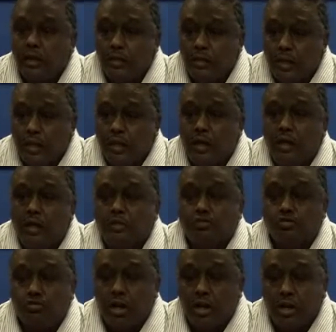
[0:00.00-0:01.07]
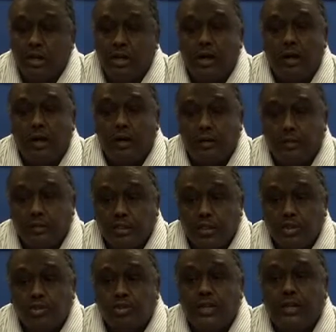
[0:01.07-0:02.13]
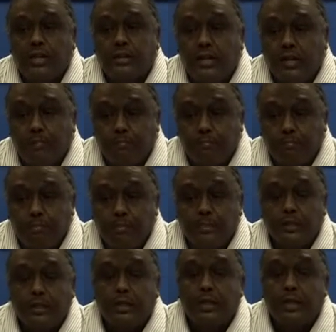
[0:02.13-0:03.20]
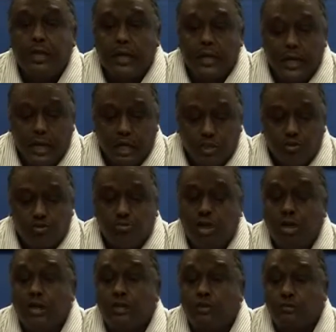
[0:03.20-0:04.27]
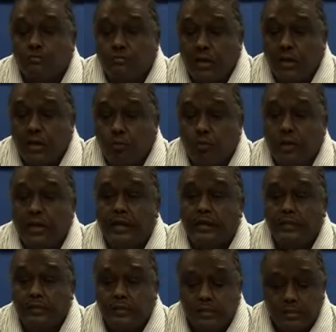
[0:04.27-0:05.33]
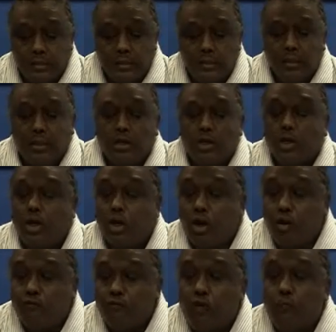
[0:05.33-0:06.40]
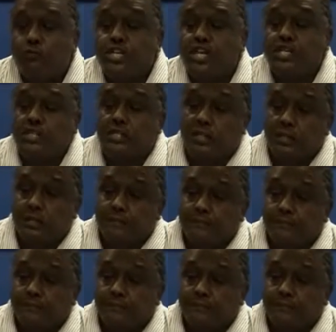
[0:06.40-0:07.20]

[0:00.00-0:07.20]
they are trying hard to stand up and try to find ways of objecting